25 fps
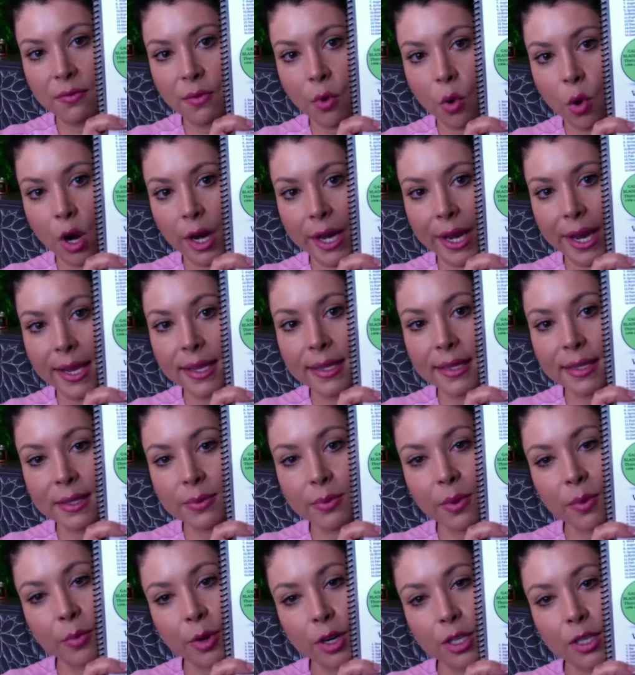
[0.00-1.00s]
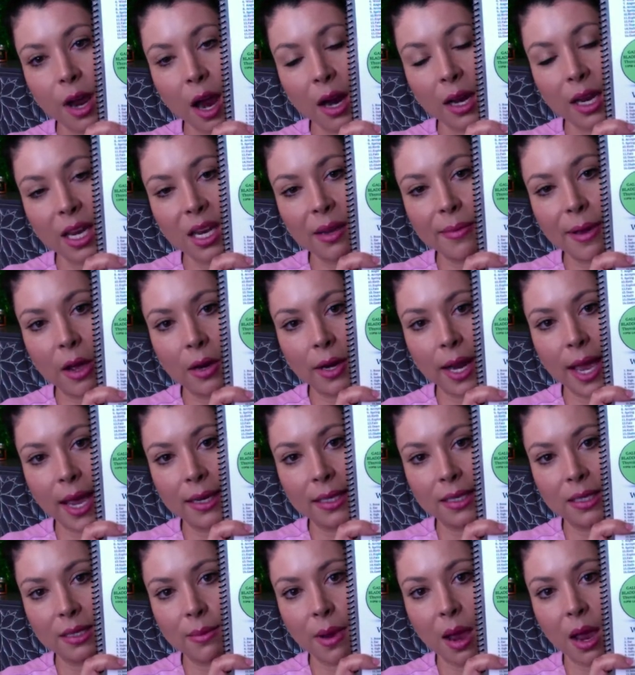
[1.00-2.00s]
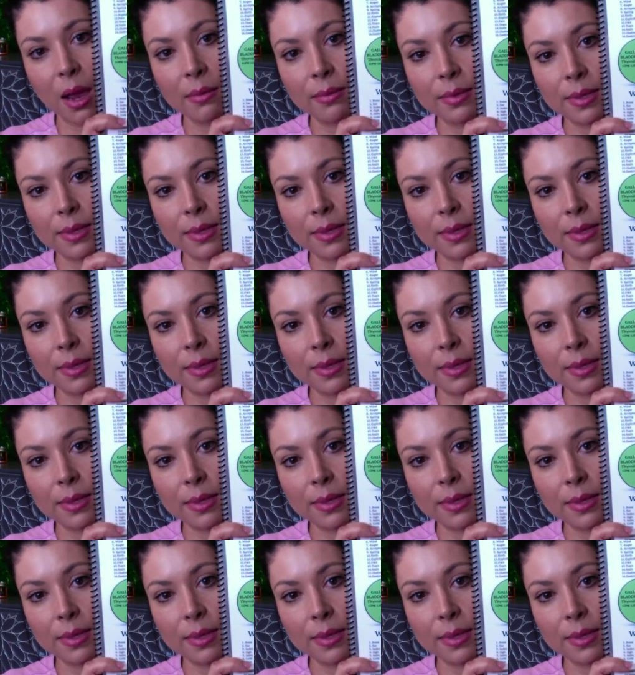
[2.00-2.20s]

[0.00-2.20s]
organs when we're talking about eczema.